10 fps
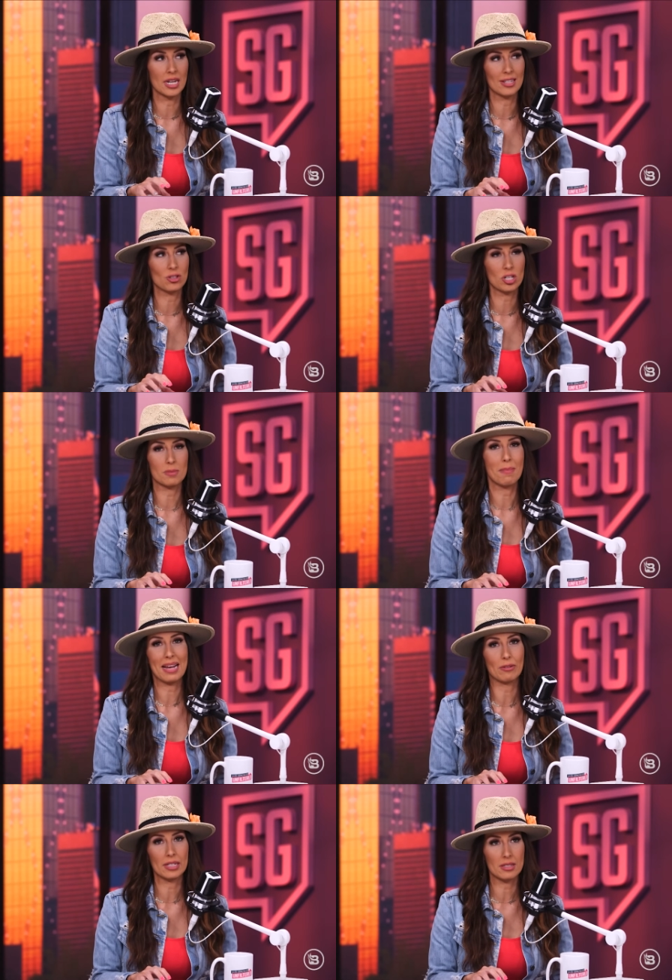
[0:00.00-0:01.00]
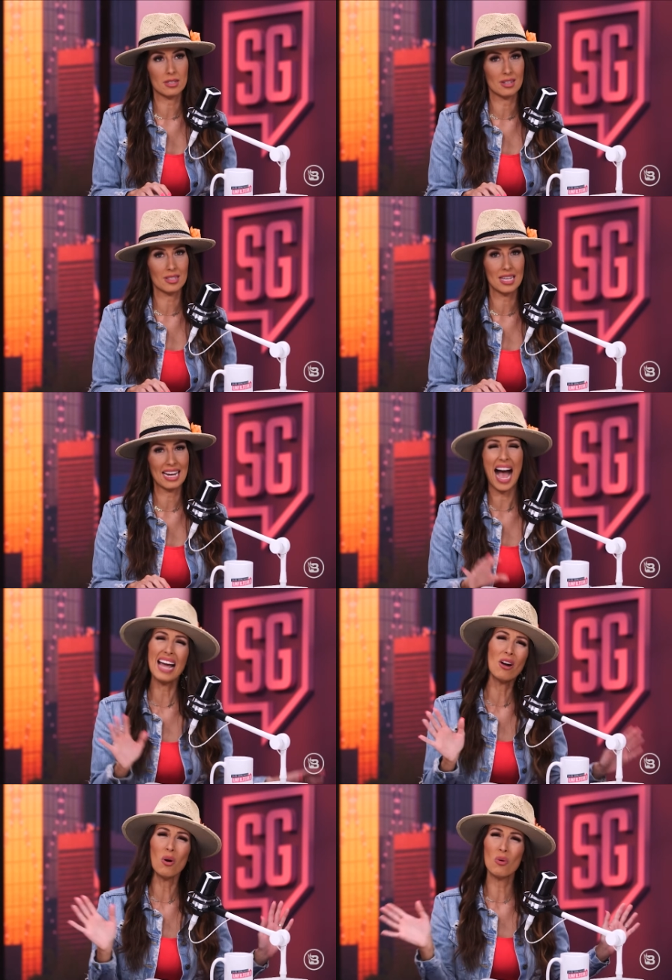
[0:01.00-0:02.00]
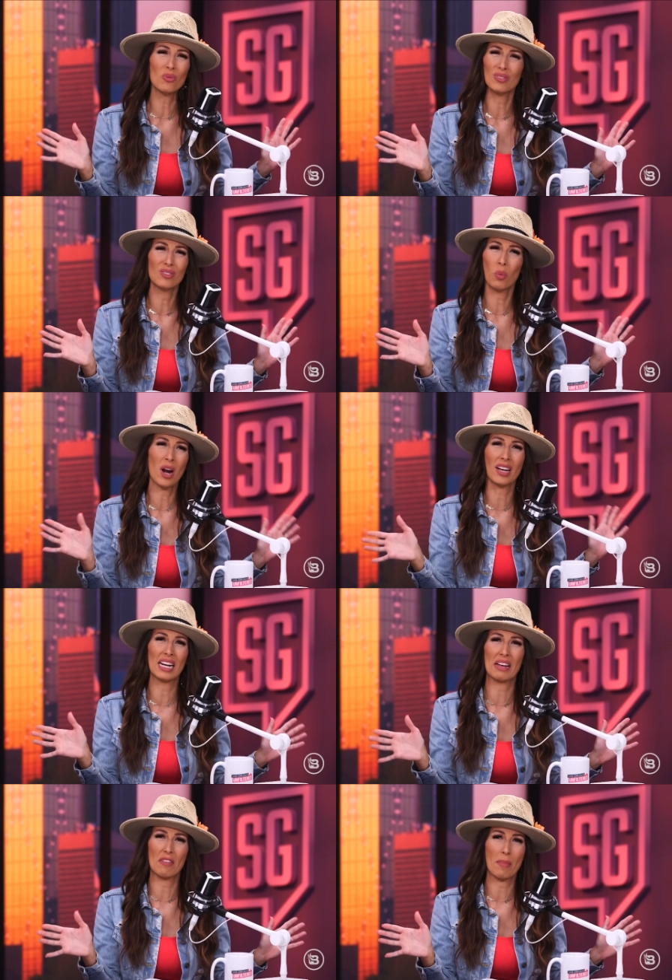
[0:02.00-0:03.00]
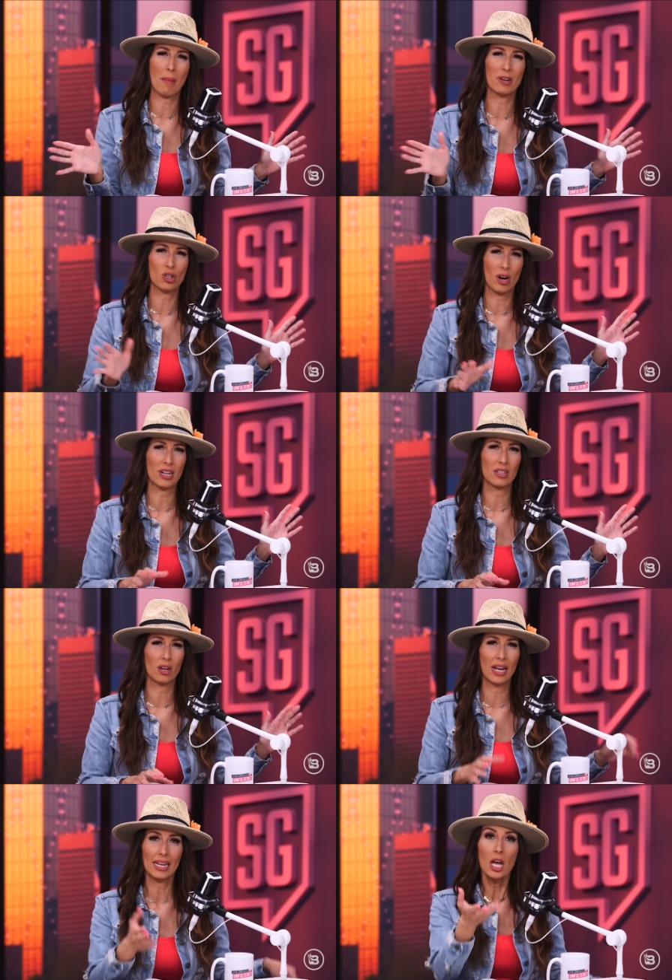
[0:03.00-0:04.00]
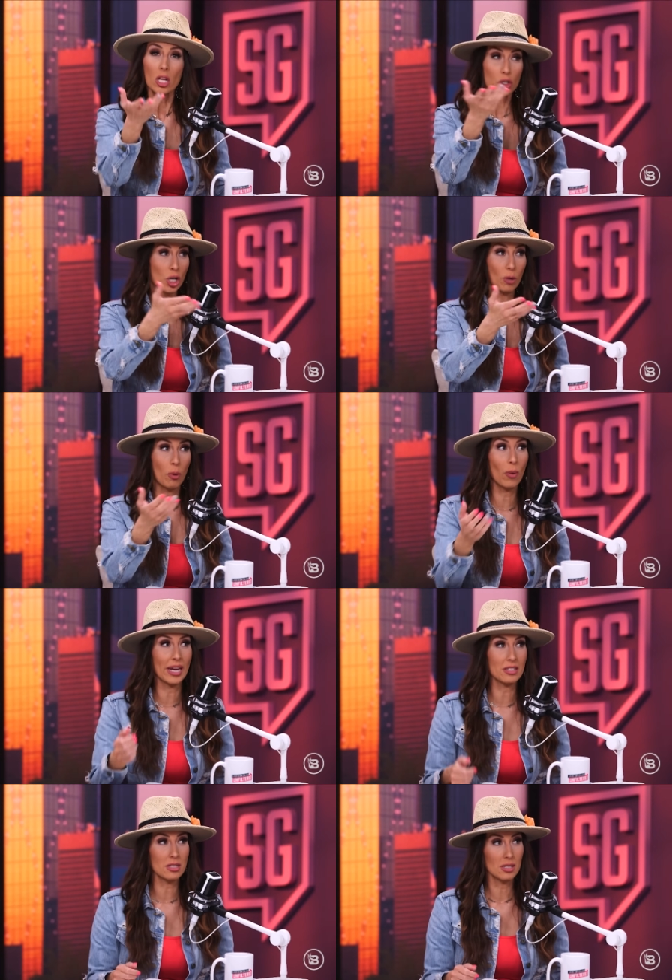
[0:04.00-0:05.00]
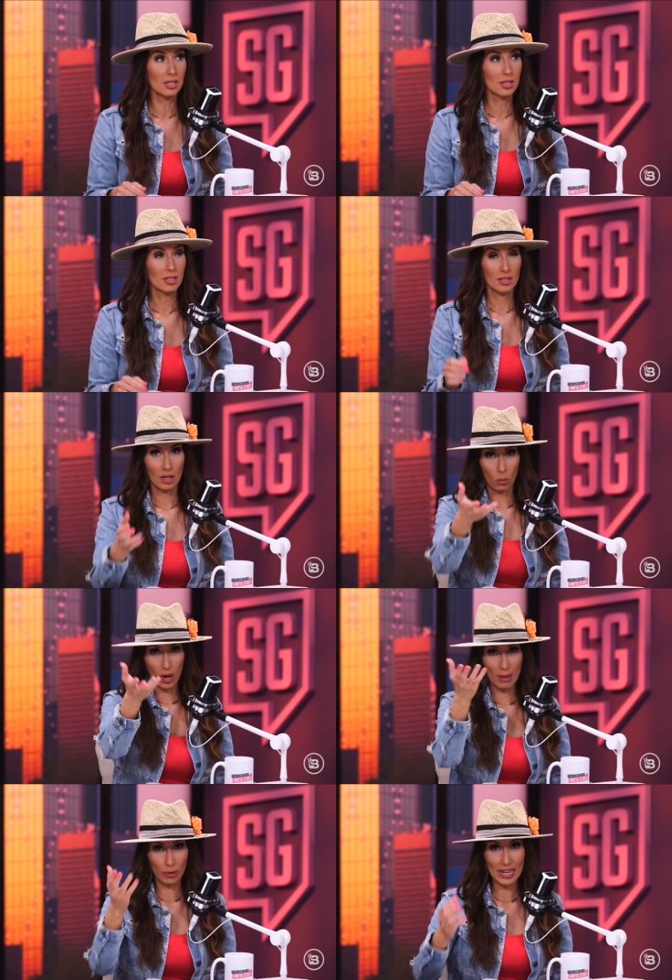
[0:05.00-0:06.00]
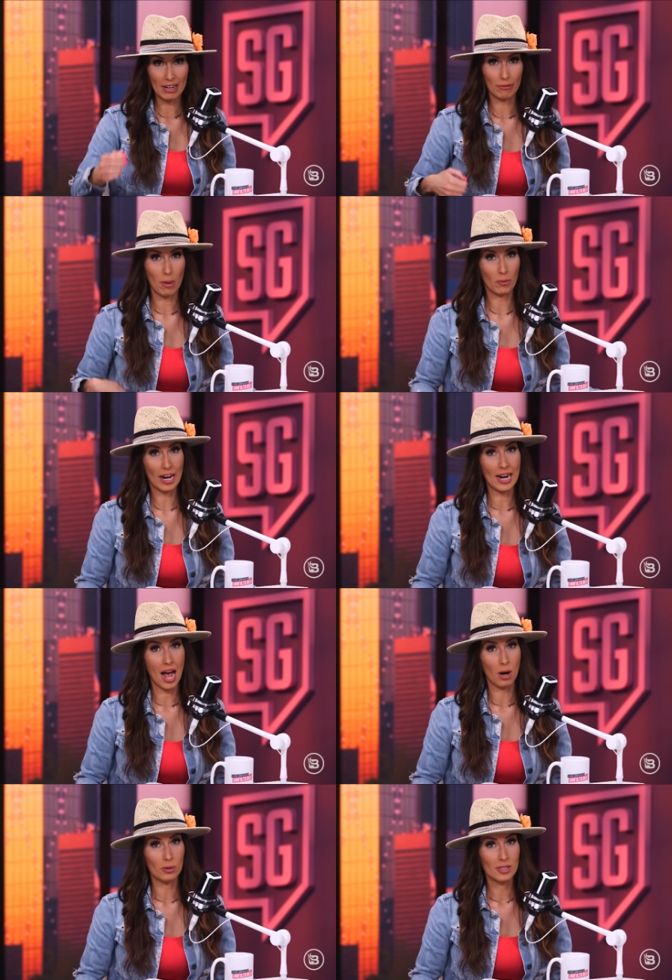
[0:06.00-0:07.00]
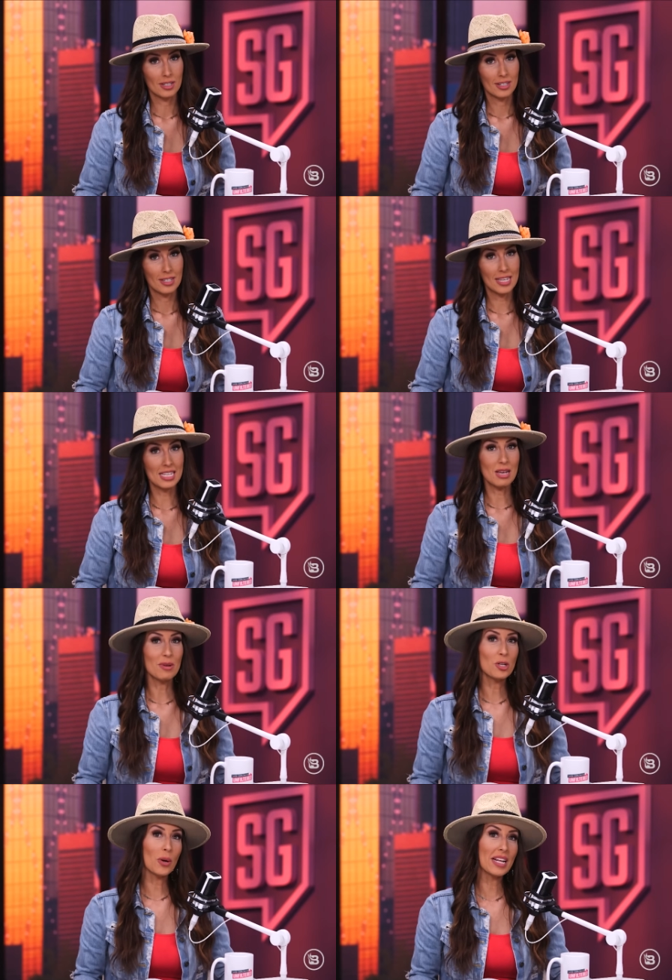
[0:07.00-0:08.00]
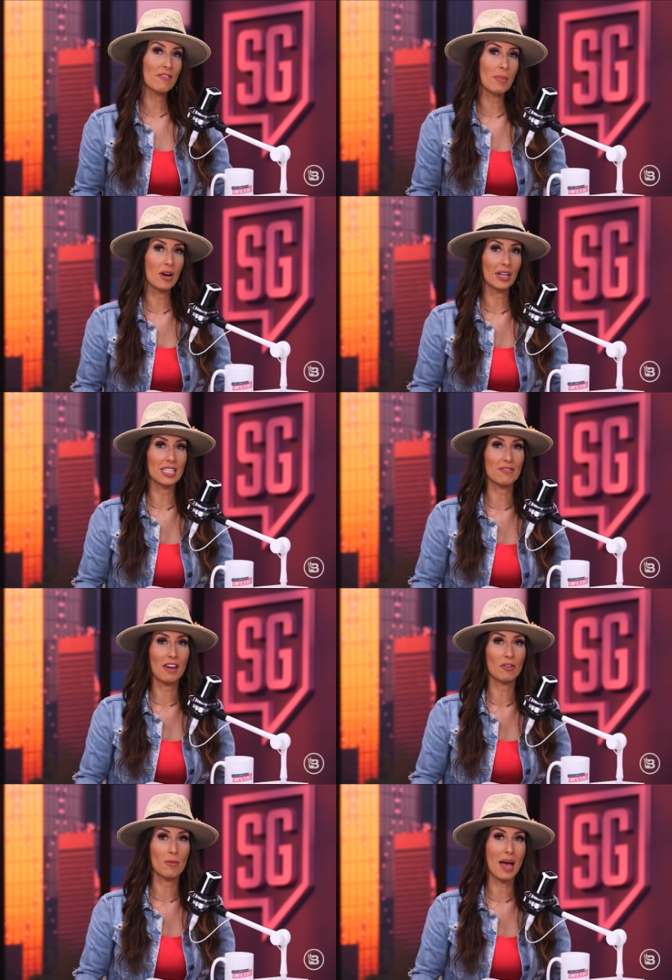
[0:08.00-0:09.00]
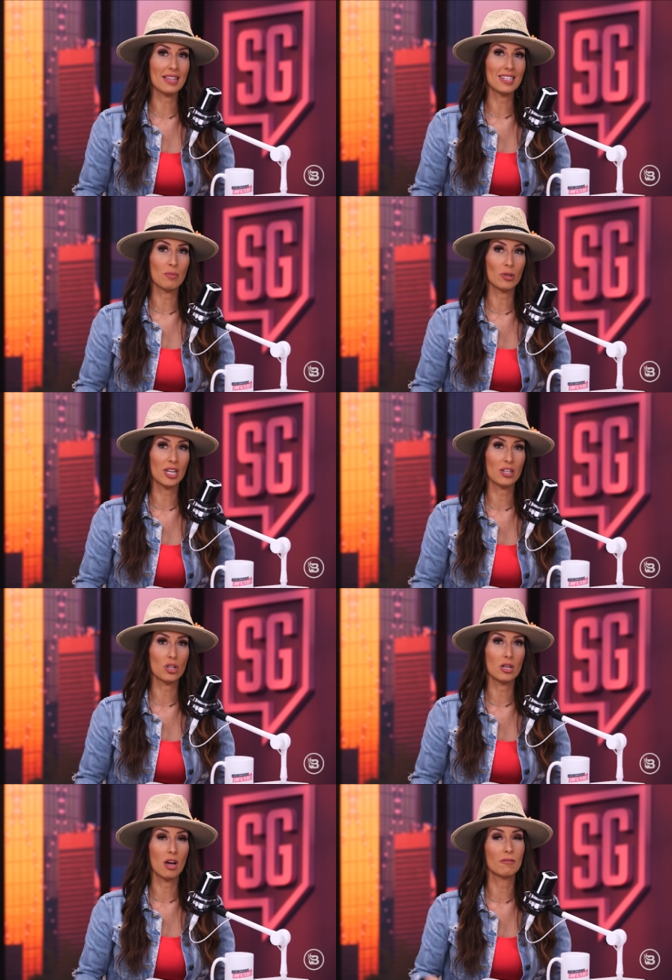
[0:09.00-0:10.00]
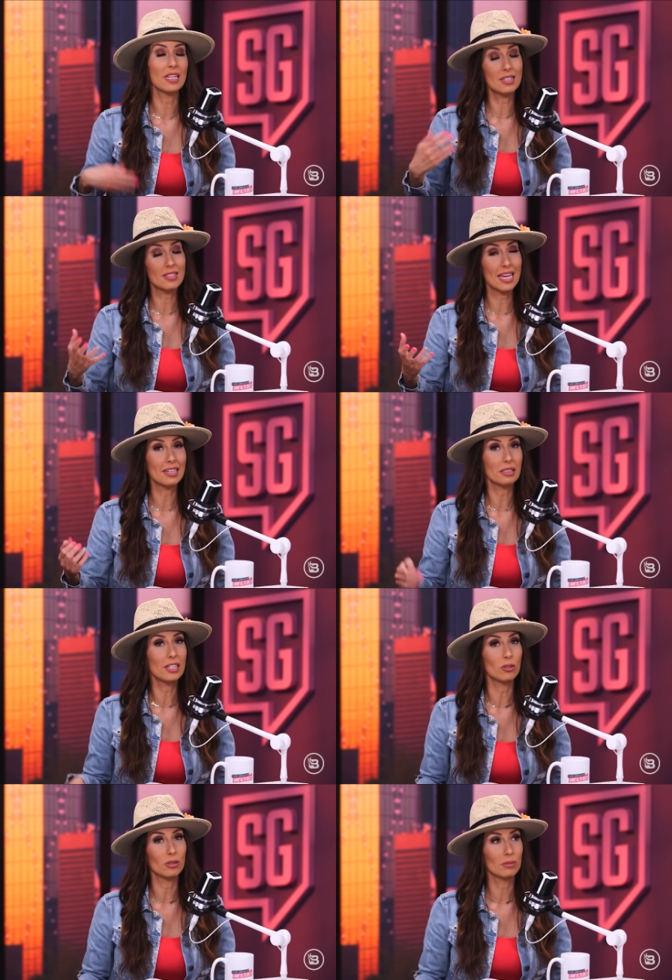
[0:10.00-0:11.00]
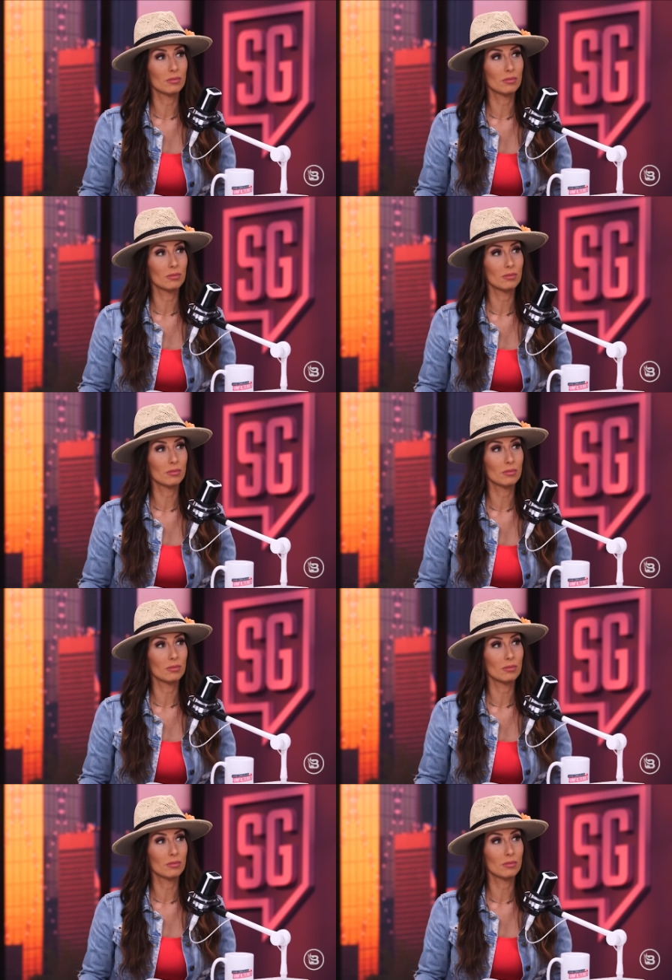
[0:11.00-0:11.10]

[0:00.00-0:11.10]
it's just migrants. And it's like, we're not going to give them that much credit. Okay. To your point, what I'm reading from right now says a majority of Americans favor the mass deportation of, it does say illegal,